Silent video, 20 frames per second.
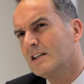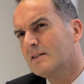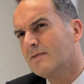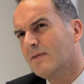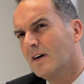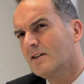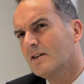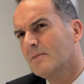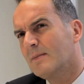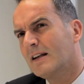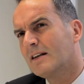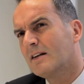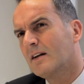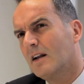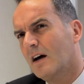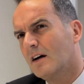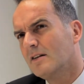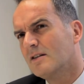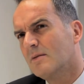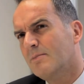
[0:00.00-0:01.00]

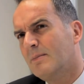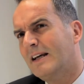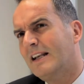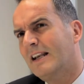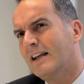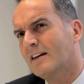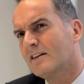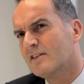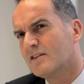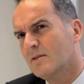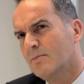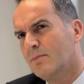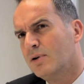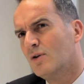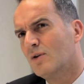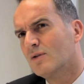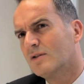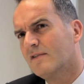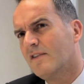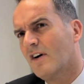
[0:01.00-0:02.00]
fundamental underpinning and
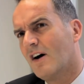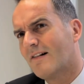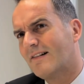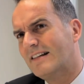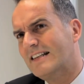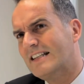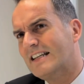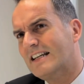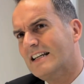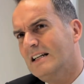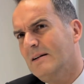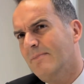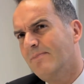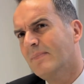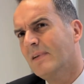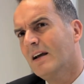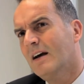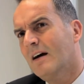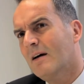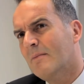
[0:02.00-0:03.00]
support of R&D,
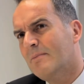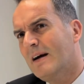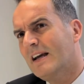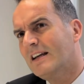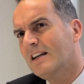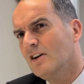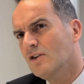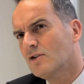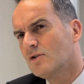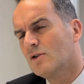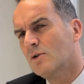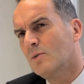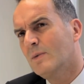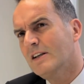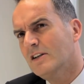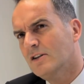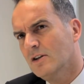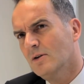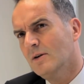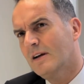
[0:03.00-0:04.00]
making sure we
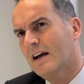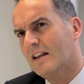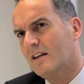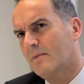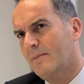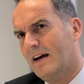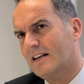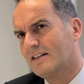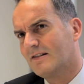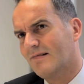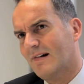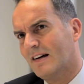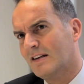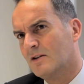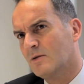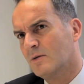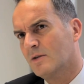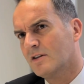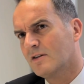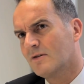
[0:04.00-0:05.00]
do get the best
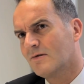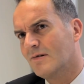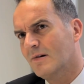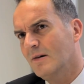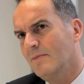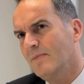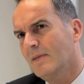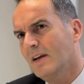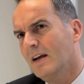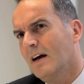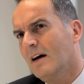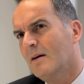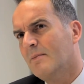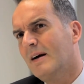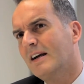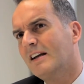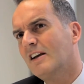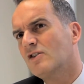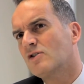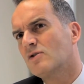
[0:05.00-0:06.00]
graduates through,
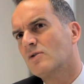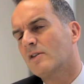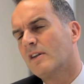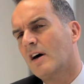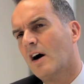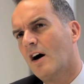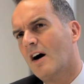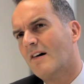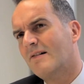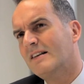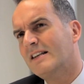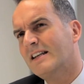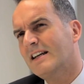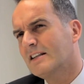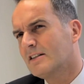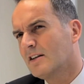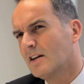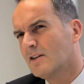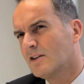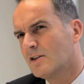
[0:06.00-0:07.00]
making sure that R&D
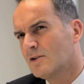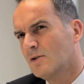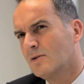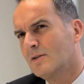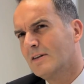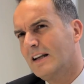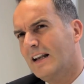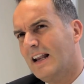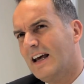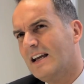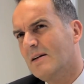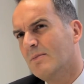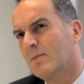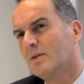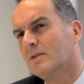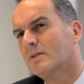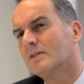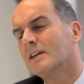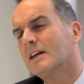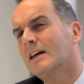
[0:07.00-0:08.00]
is understood and
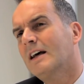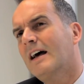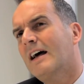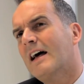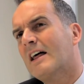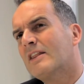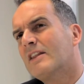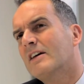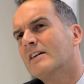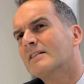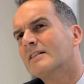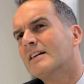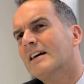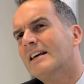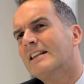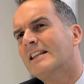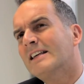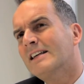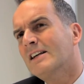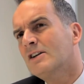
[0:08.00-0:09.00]
enabled, that
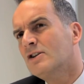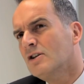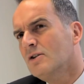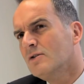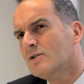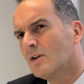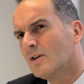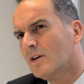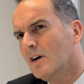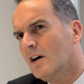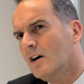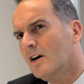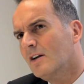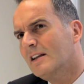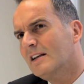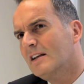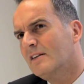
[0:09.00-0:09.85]
the issues on early